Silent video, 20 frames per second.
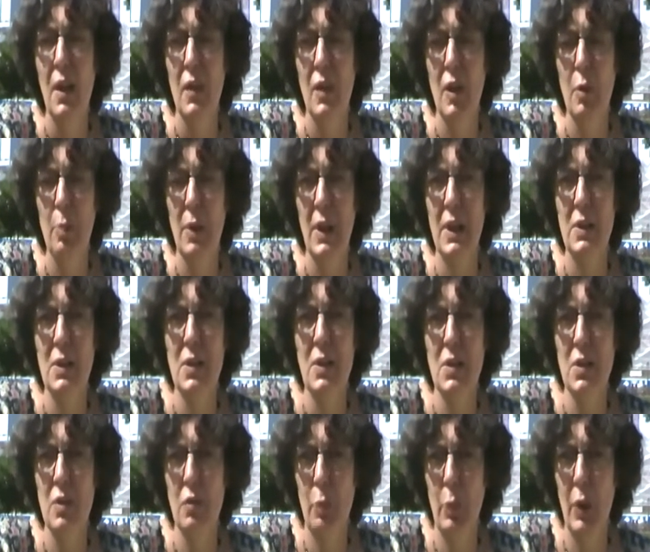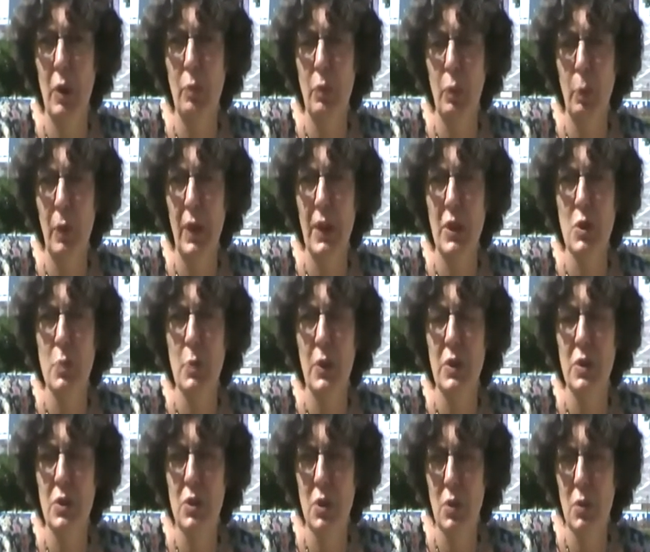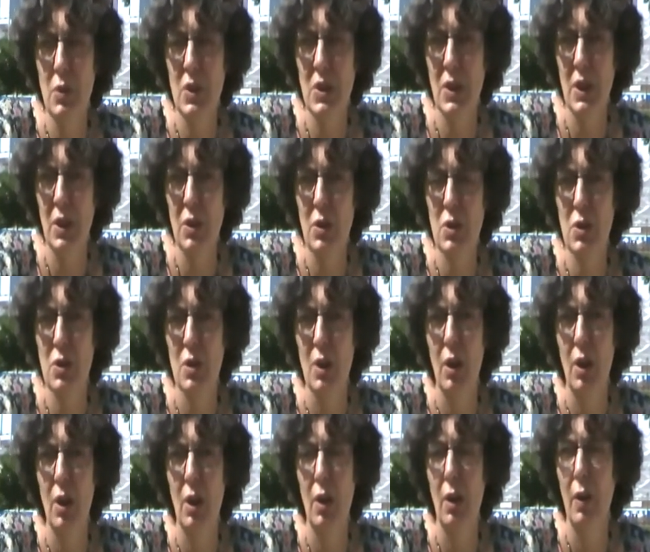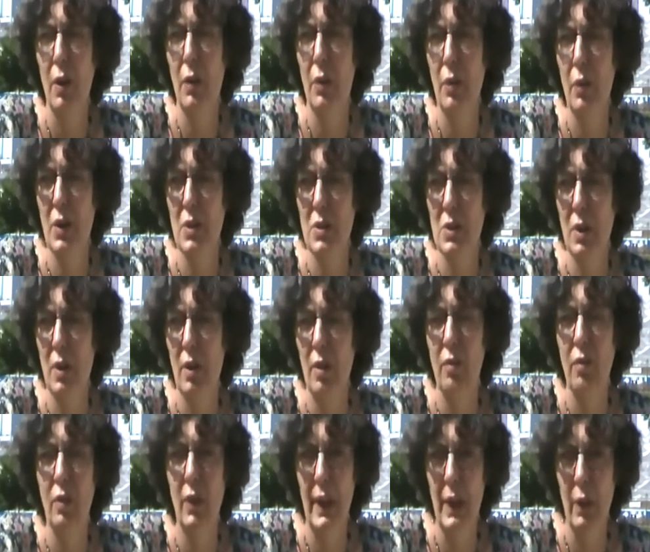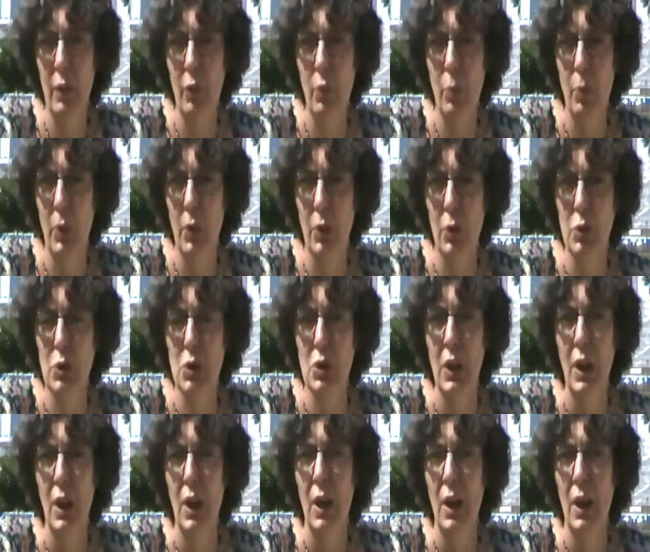Their places have been replaced by two seats that are for Health Watch,